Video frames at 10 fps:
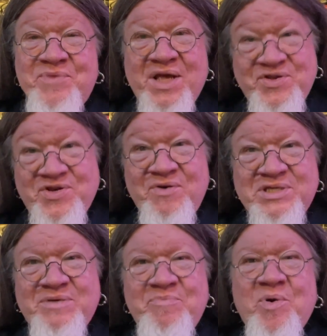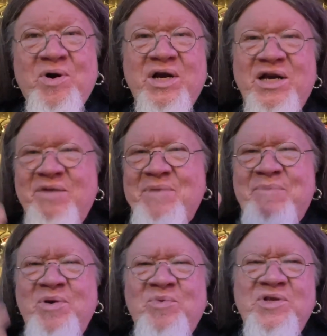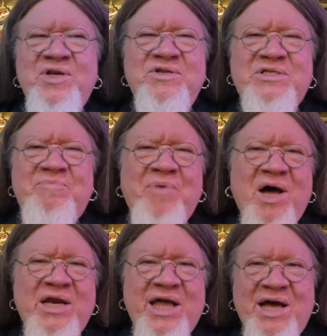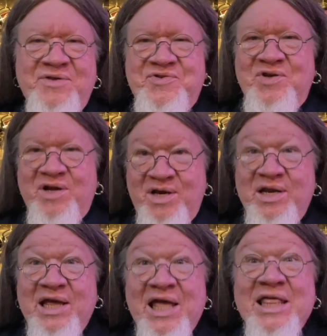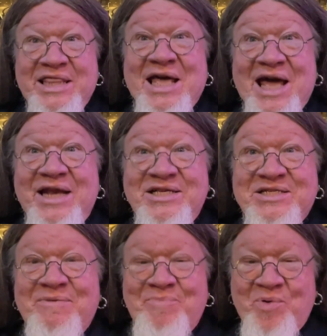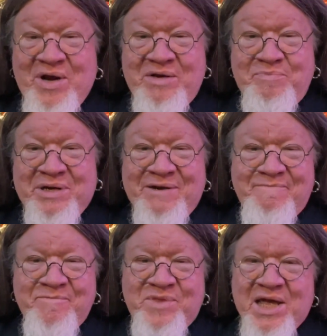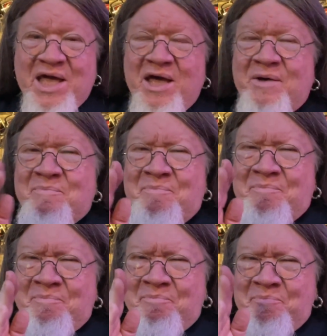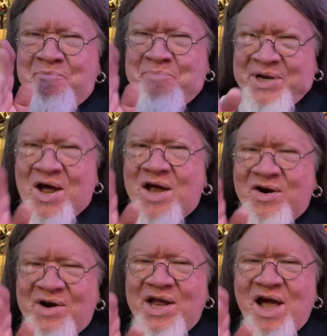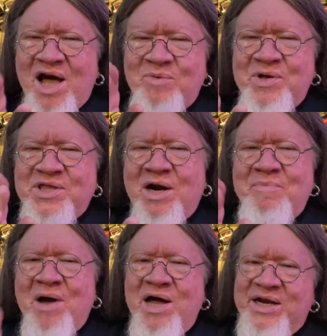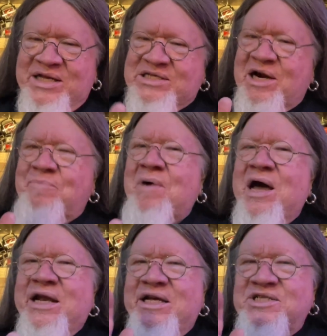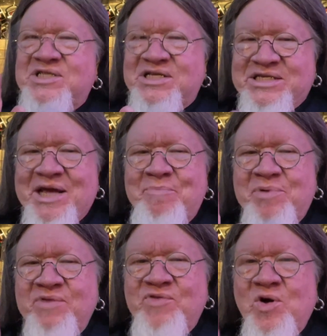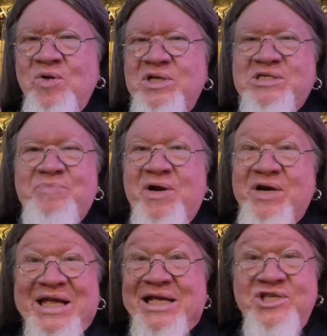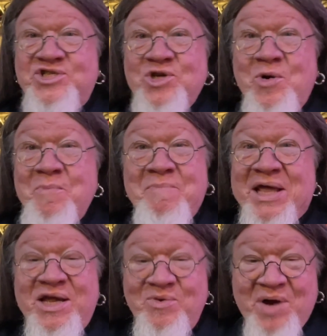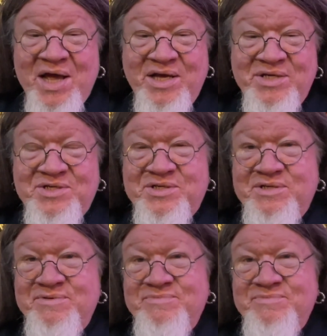And so it's important, and maybe we'll do some podcasts on that at some point, but but honoring God with our bodies. Our body is the temple of the Holy Spirit in so many ways.